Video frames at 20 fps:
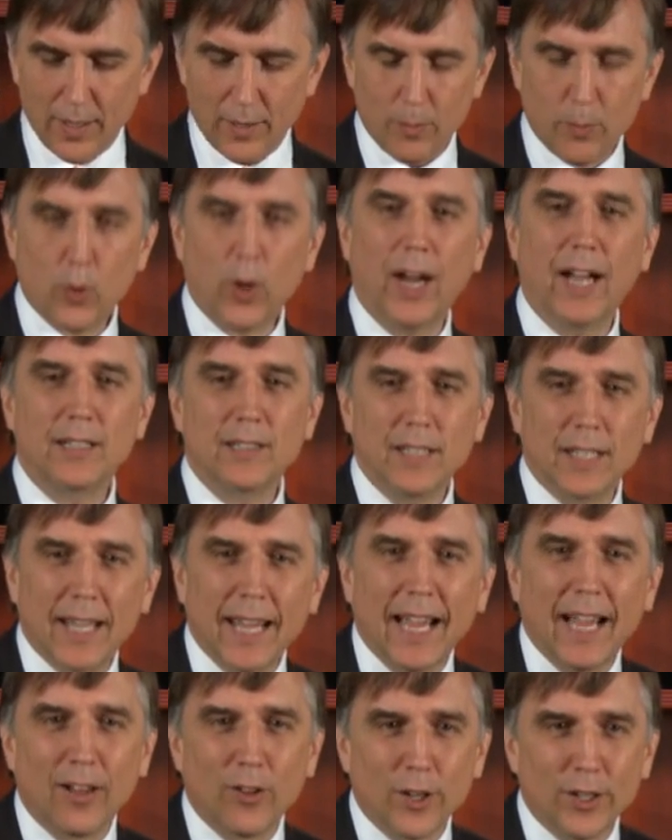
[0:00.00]

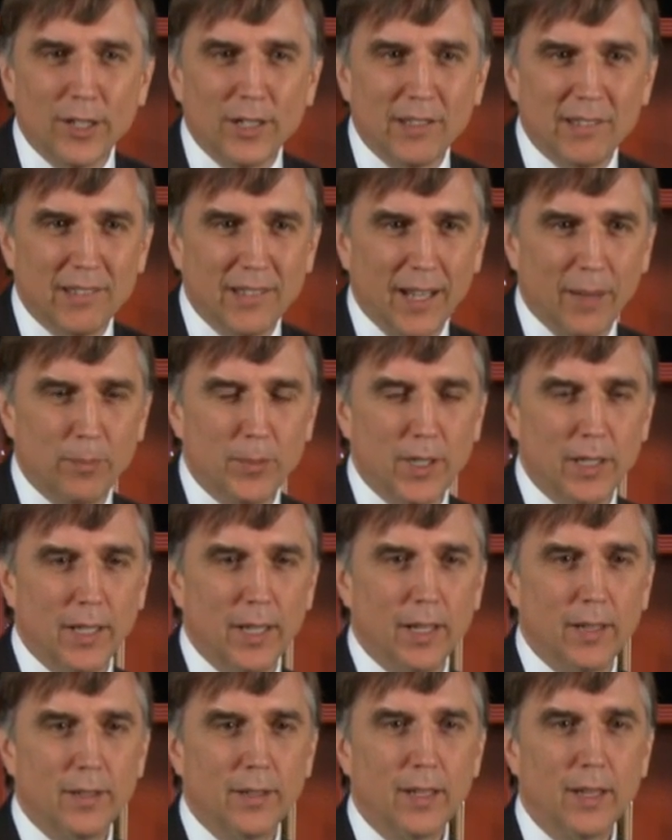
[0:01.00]
practicality stepped
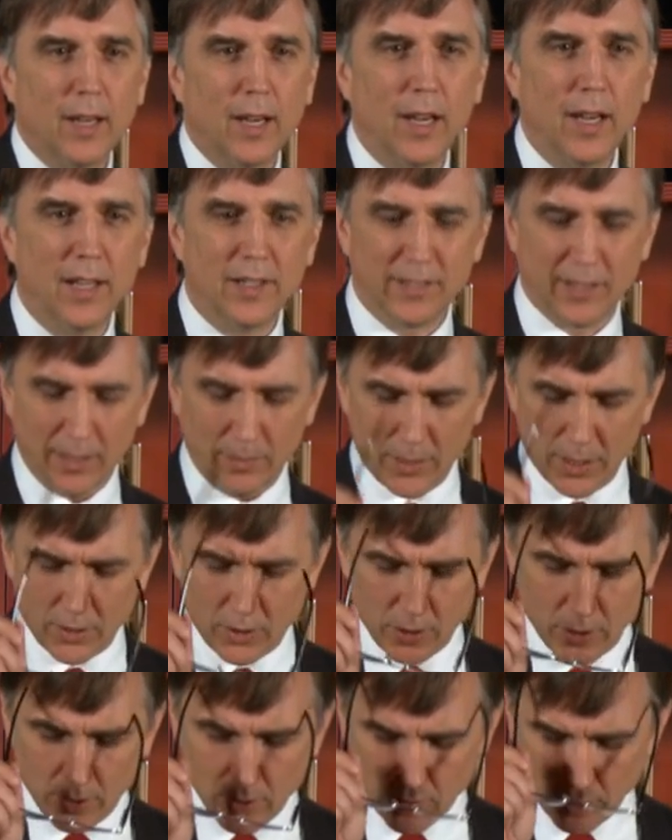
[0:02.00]
in, as I
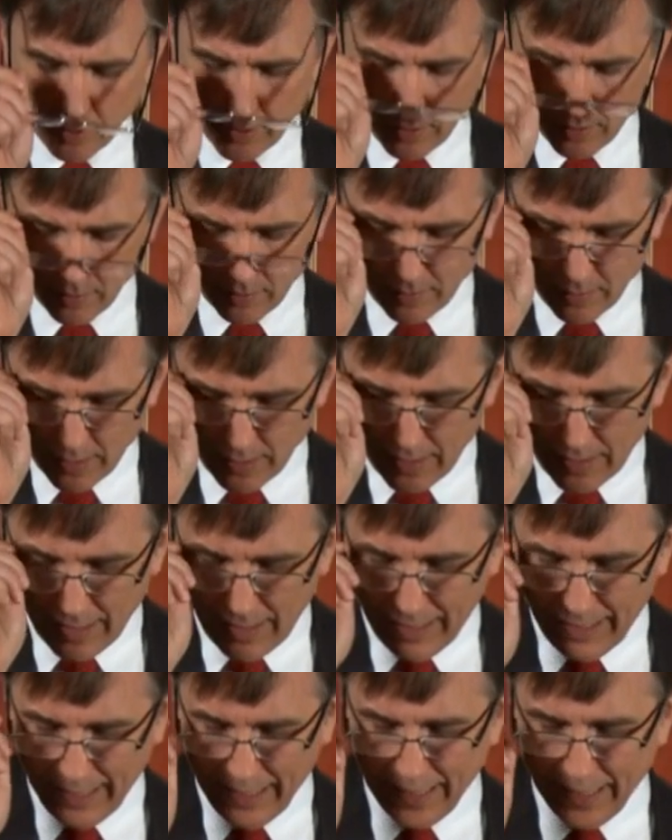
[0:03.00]
mentioned earlier,
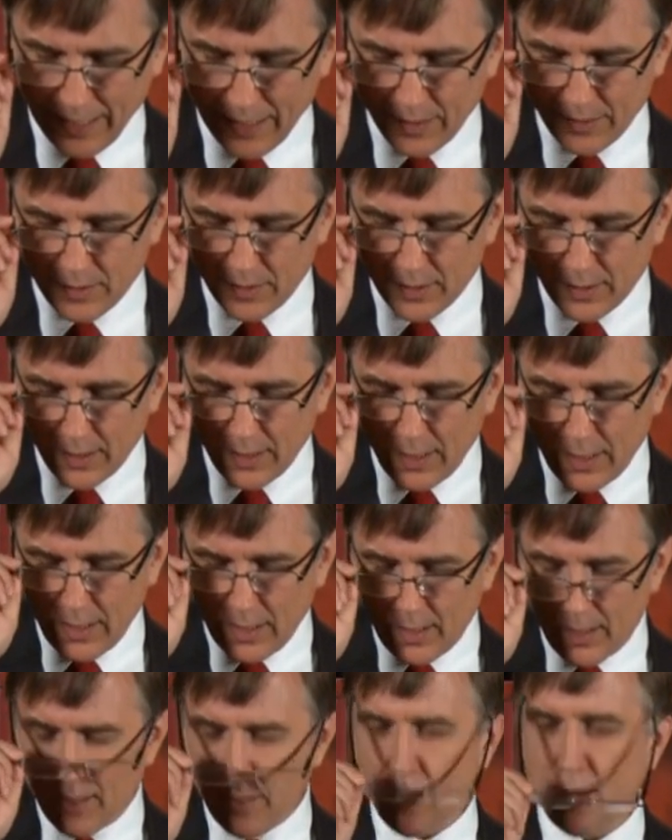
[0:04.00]
and
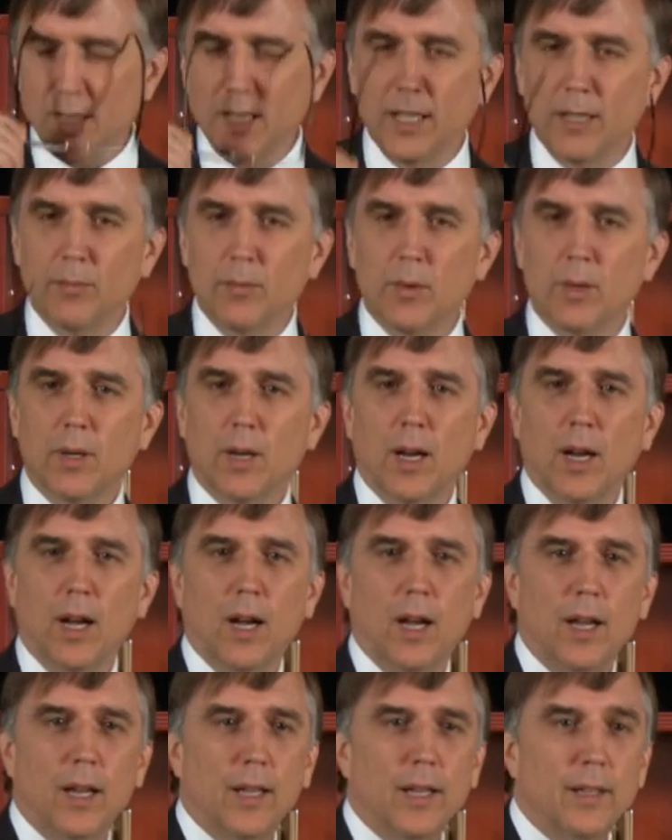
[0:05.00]
the
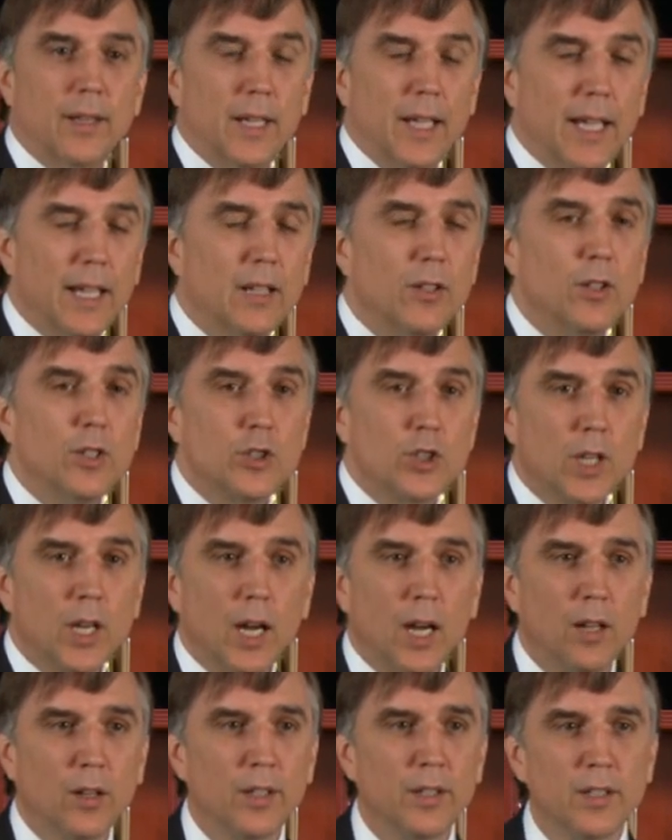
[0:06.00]
English
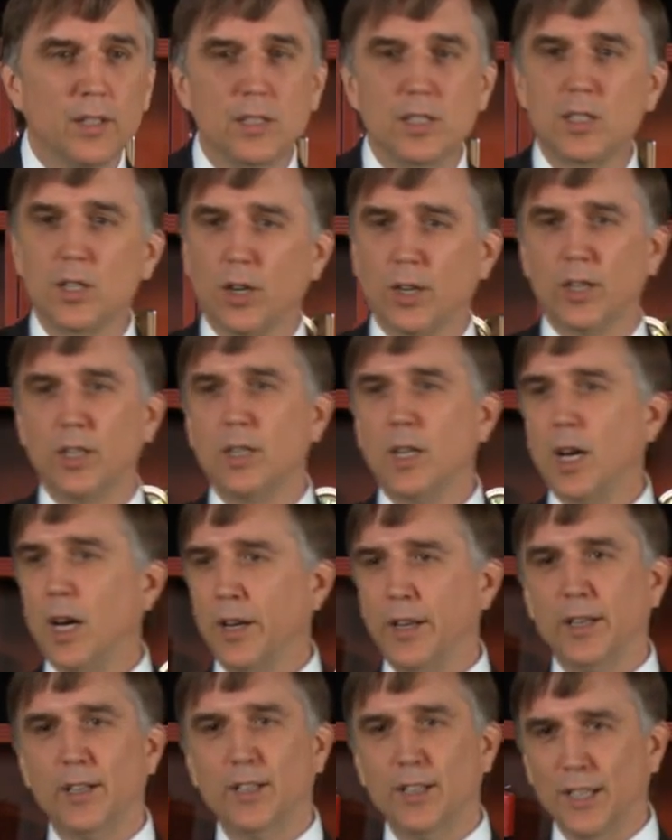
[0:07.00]
colonists started
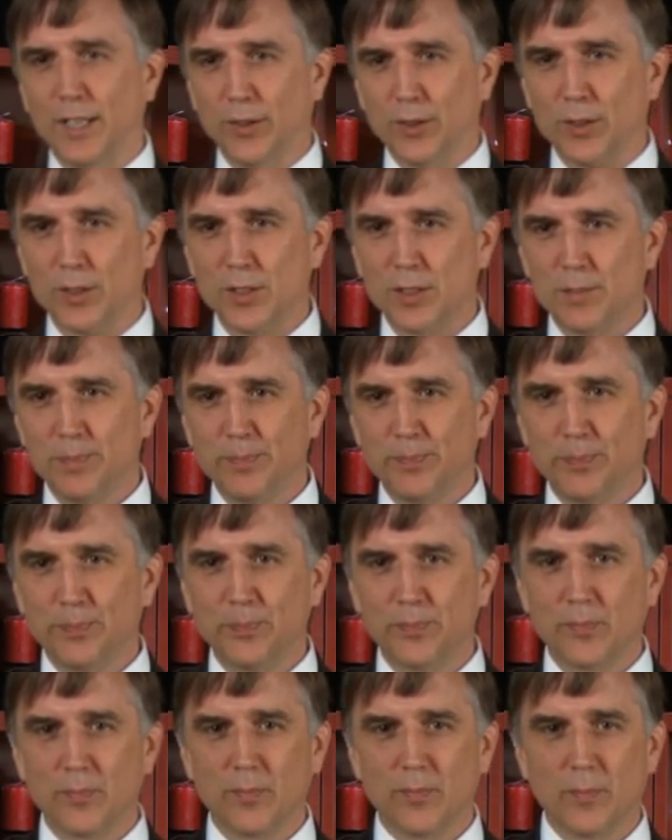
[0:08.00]
cutting deals
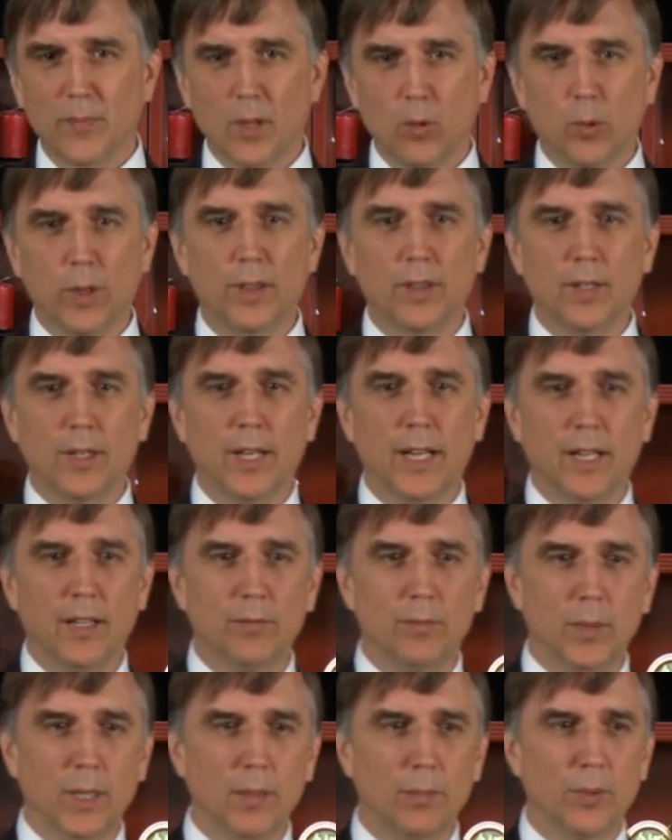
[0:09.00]
with the
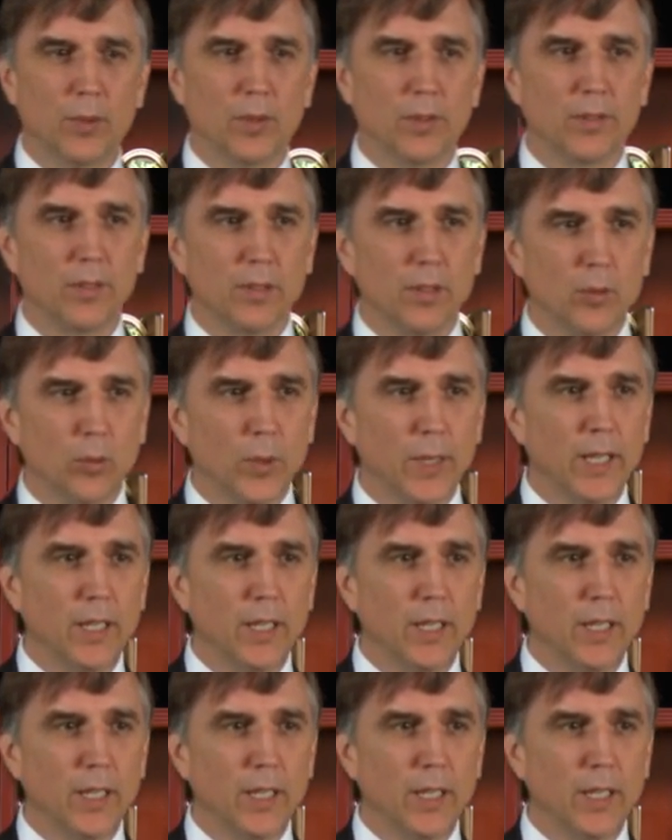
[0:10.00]
native peoples. We